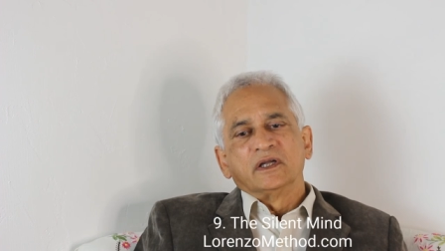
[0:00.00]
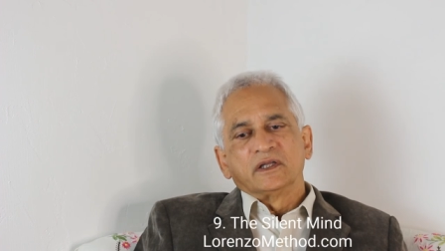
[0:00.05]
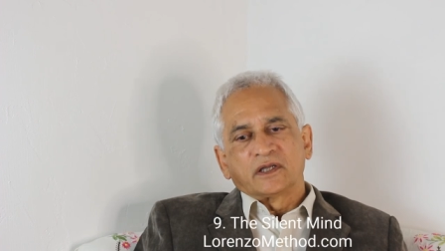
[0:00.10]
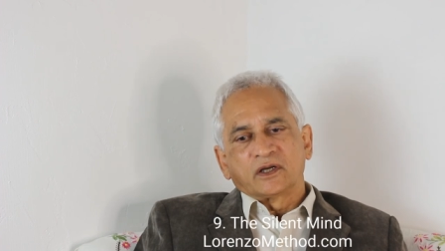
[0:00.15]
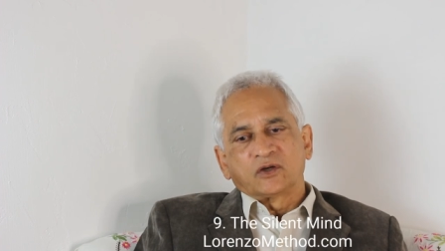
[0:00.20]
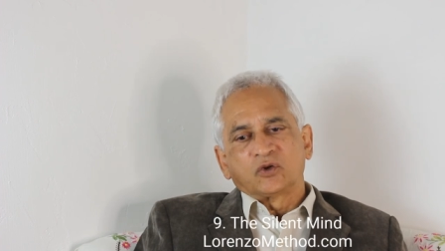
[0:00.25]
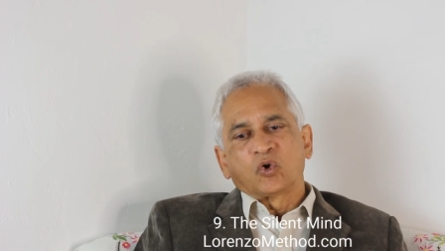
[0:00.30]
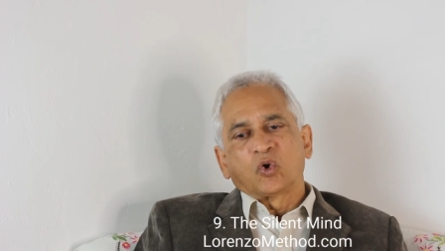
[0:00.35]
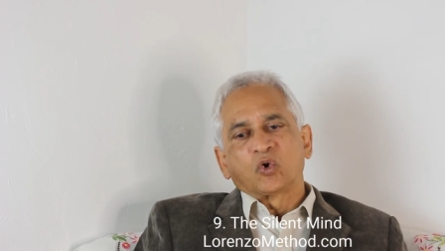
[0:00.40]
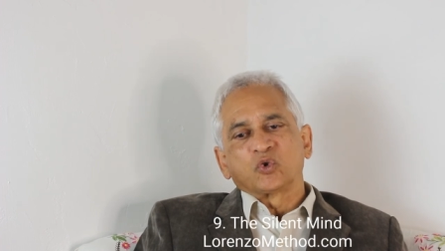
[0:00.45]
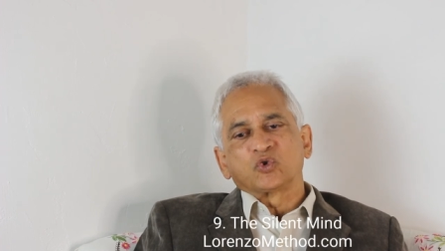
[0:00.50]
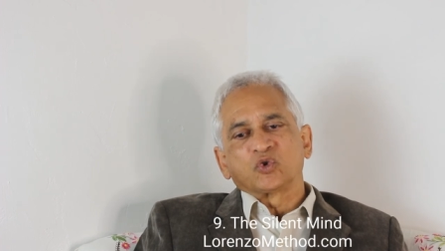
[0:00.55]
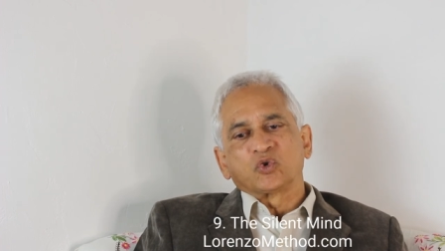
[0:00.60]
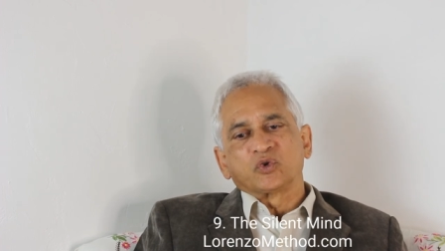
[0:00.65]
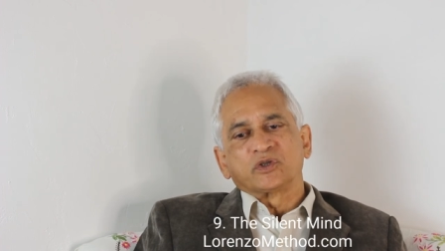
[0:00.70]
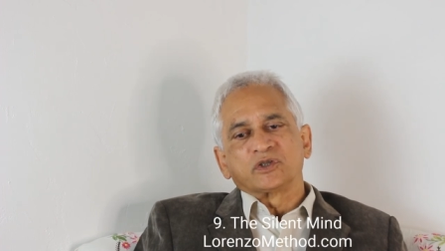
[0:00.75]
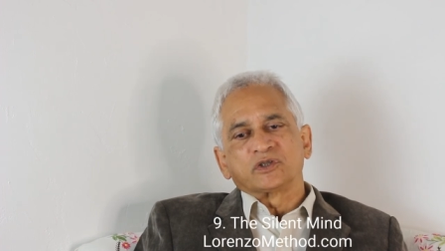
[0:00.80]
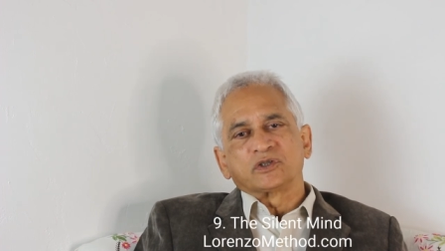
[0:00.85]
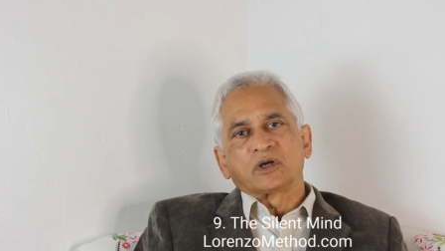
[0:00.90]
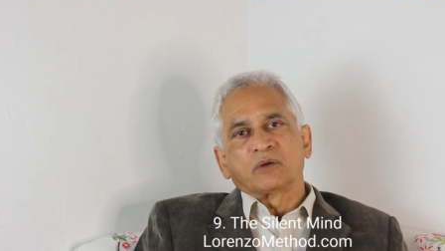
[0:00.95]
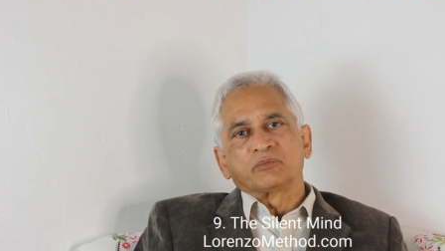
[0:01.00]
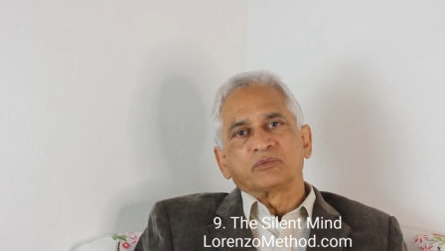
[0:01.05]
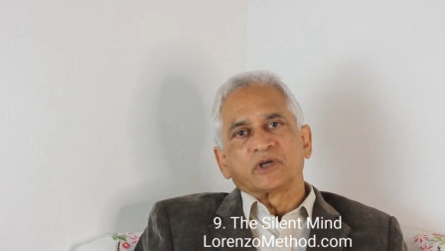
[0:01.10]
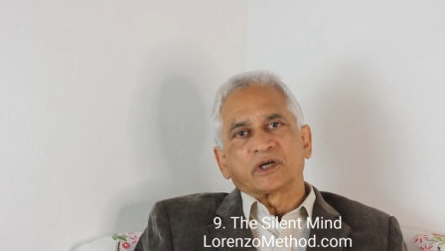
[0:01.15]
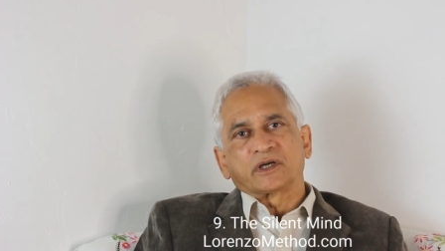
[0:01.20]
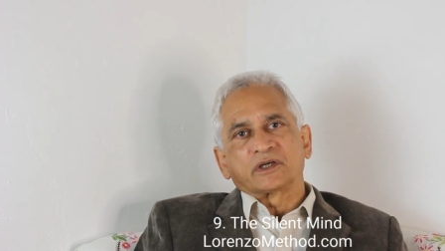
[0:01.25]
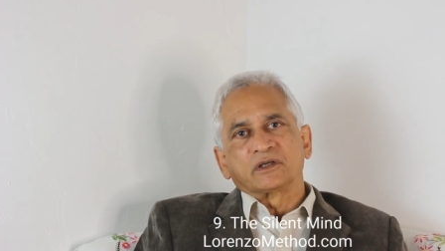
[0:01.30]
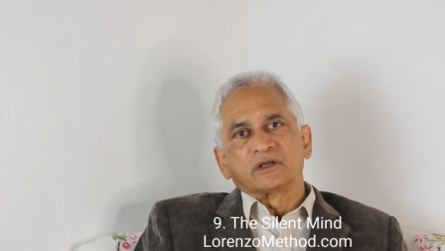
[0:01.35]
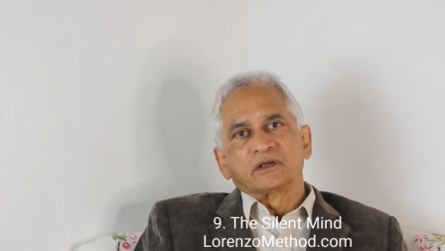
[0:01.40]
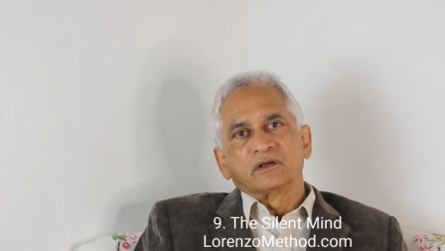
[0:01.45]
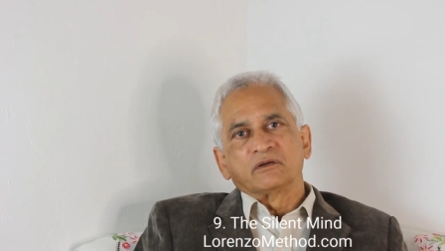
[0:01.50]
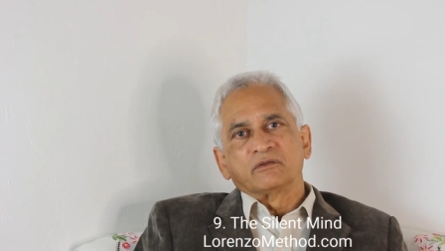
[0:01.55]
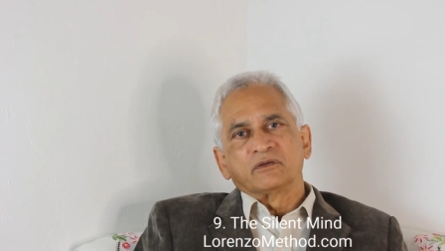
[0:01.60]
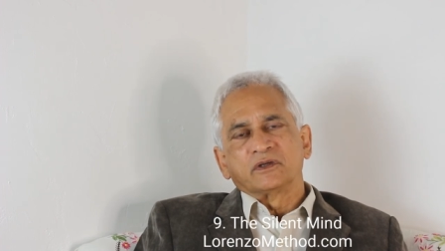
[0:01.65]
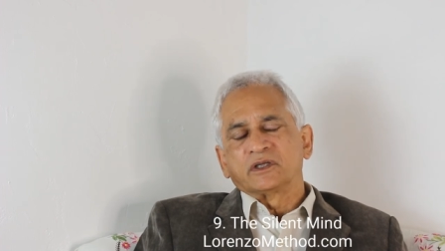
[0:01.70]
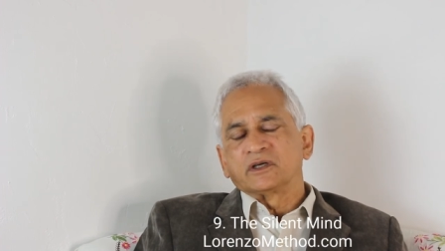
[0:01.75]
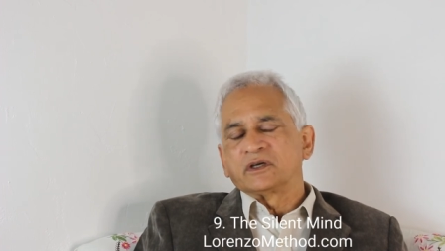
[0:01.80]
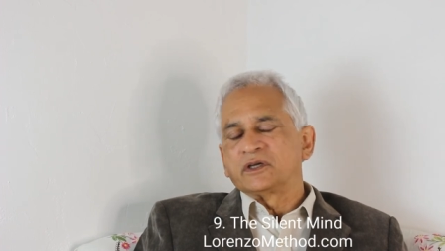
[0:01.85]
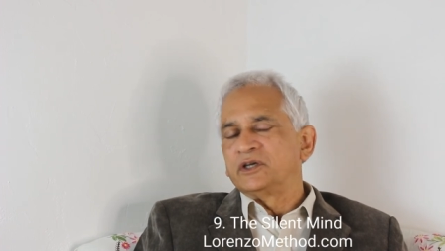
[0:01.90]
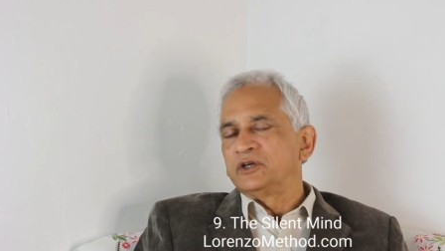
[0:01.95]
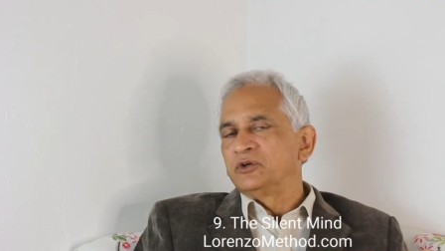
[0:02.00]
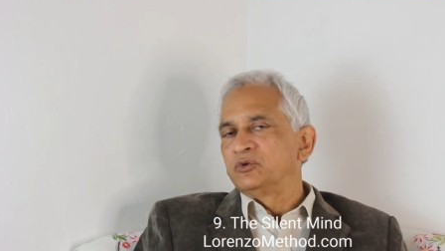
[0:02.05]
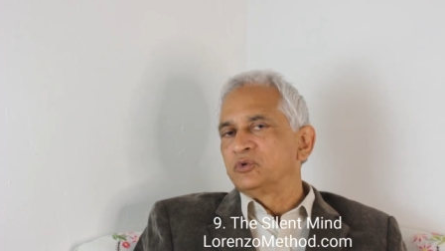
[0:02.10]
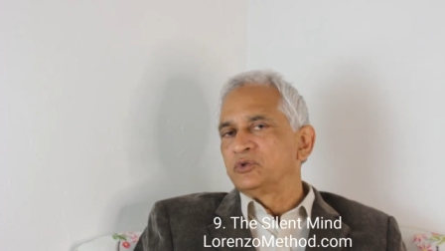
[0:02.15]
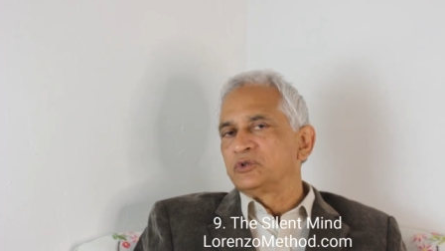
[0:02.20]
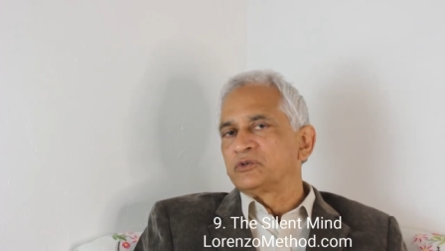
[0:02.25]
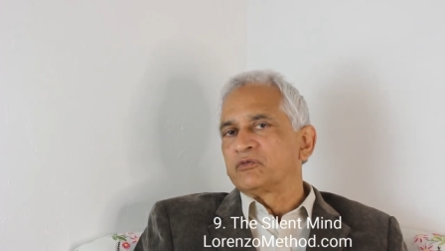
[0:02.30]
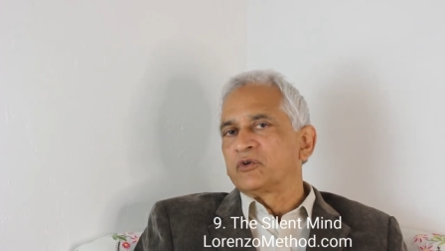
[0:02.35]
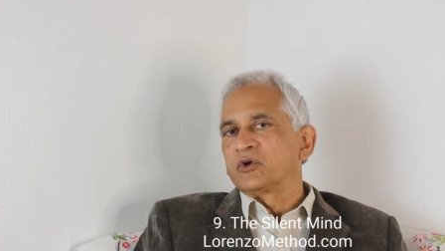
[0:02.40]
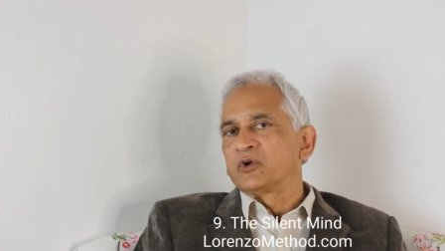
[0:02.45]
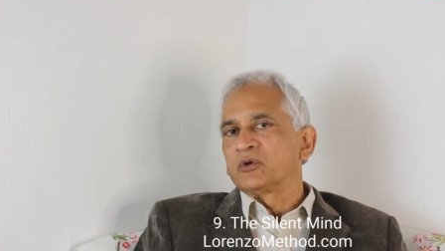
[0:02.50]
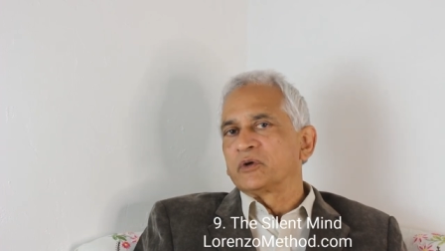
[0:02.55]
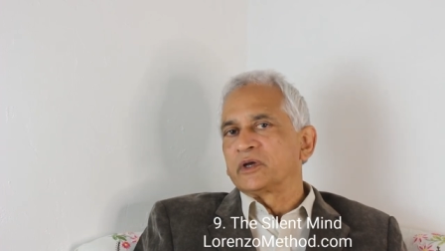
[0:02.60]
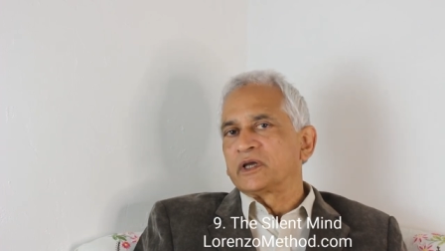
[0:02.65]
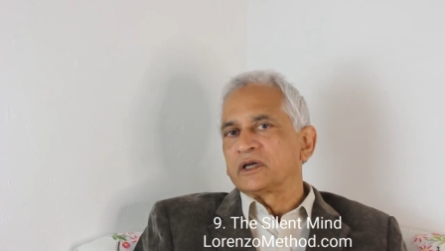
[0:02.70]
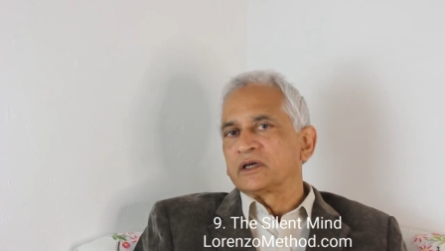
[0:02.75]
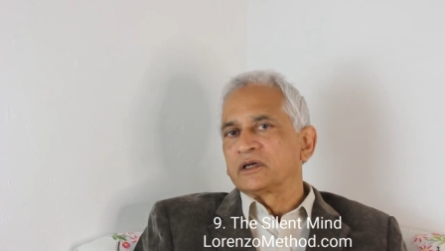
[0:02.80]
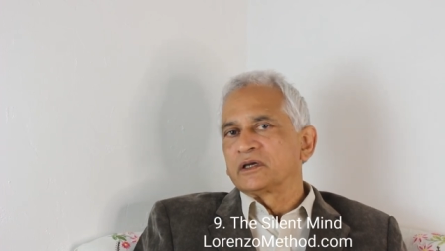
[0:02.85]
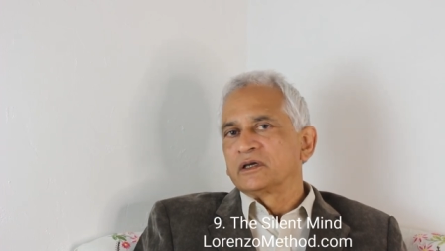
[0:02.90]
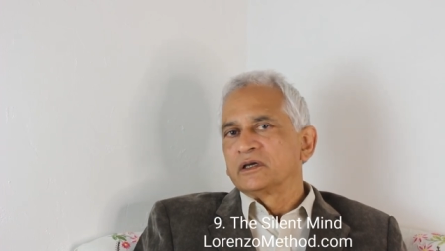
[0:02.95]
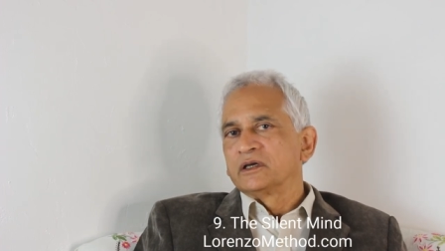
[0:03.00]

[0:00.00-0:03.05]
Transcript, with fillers: that talks on this subject with a huge following.